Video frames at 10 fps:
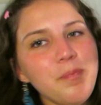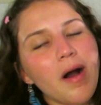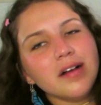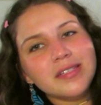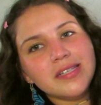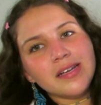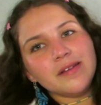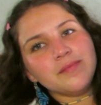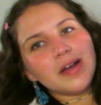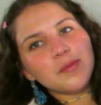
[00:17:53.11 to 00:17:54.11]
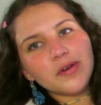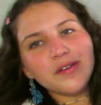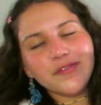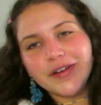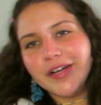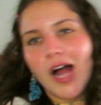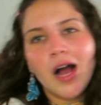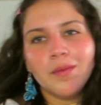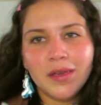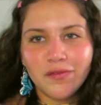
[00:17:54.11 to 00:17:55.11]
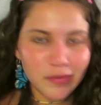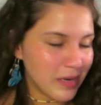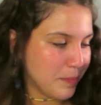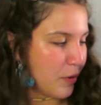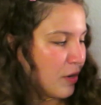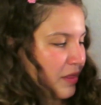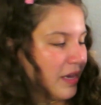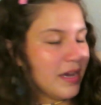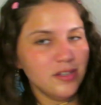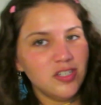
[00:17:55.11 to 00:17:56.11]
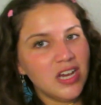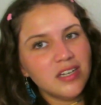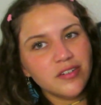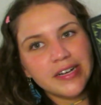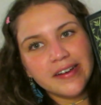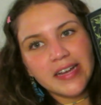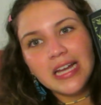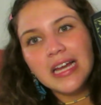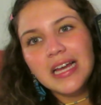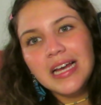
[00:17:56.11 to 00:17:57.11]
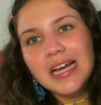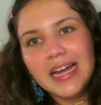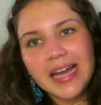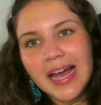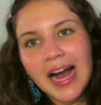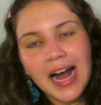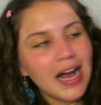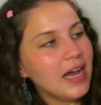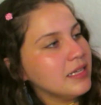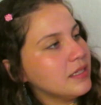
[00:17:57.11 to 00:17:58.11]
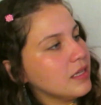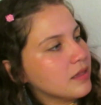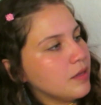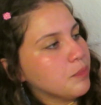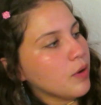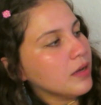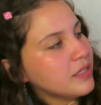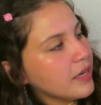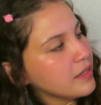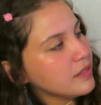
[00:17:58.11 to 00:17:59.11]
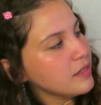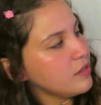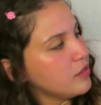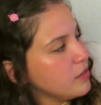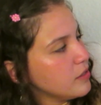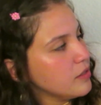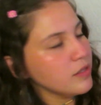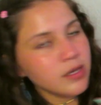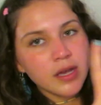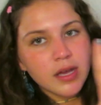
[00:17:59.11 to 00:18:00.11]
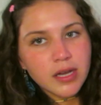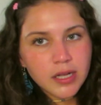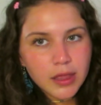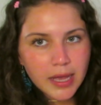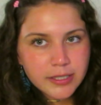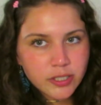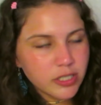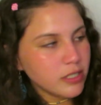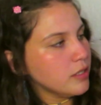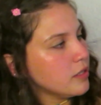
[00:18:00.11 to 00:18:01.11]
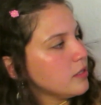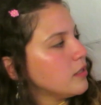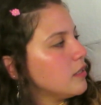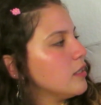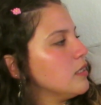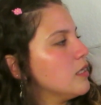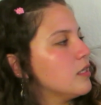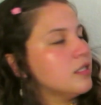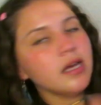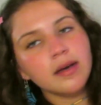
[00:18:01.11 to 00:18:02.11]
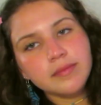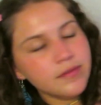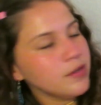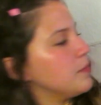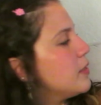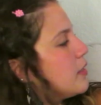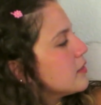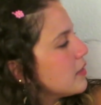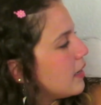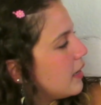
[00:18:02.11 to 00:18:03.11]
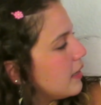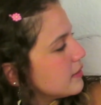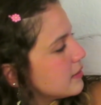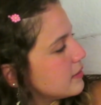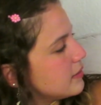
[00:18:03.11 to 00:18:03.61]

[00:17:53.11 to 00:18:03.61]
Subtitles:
box set my boyfriend got me for my birthday in January. It has the Bronte sisters collection in here, some of their books. It has The